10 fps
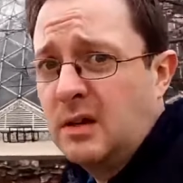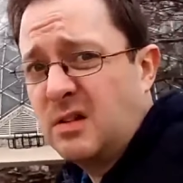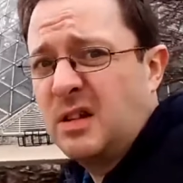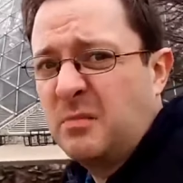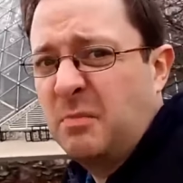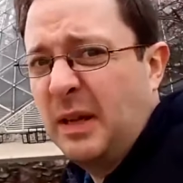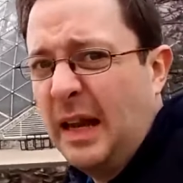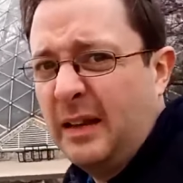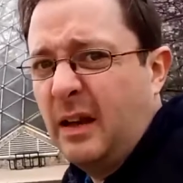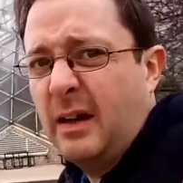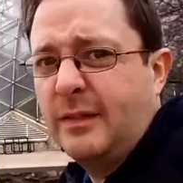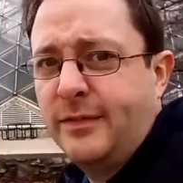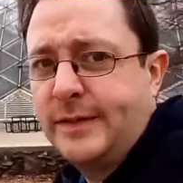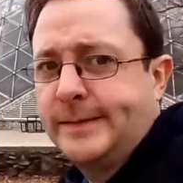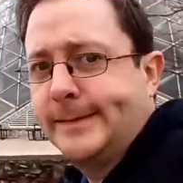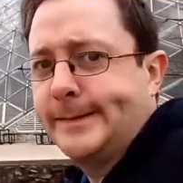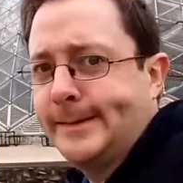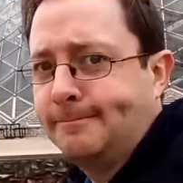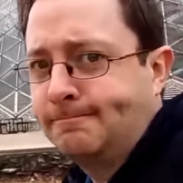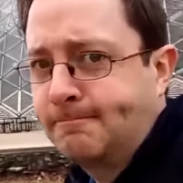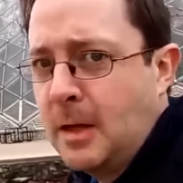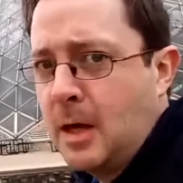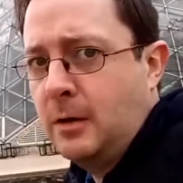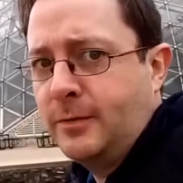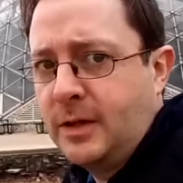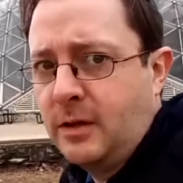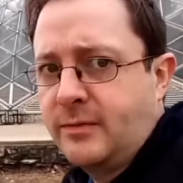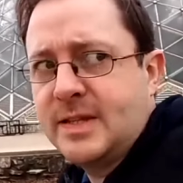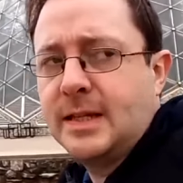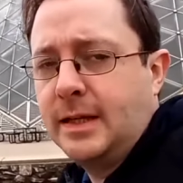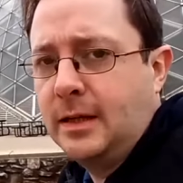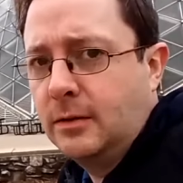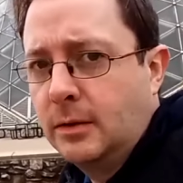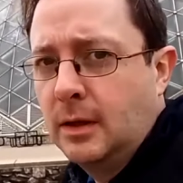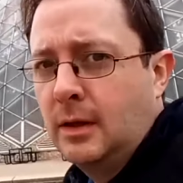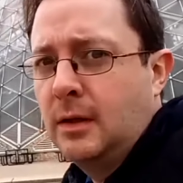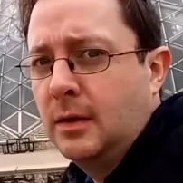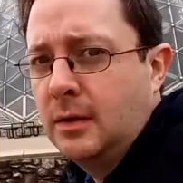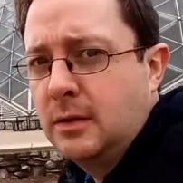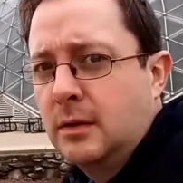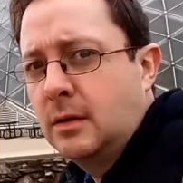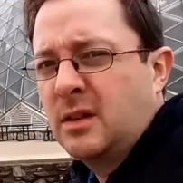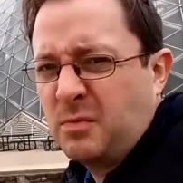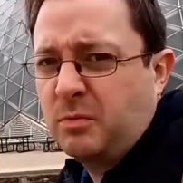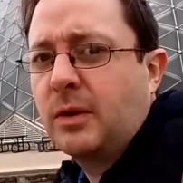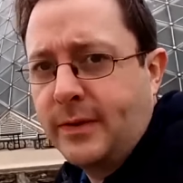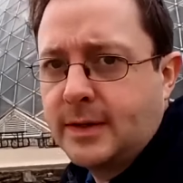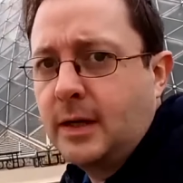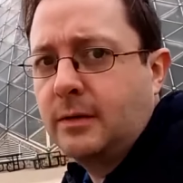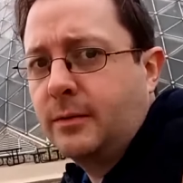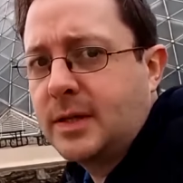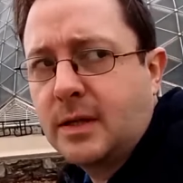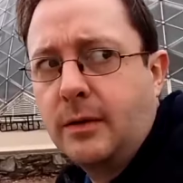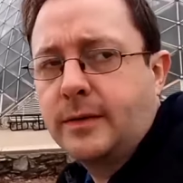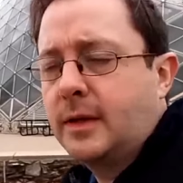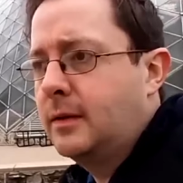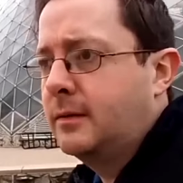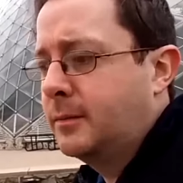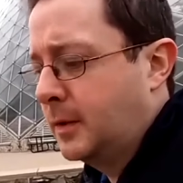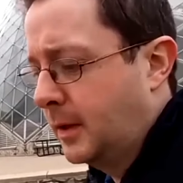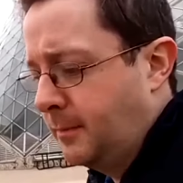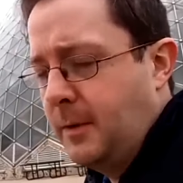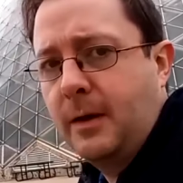there in 2017 in the winter. It was very cold out and the tops of those domes got particularly hard.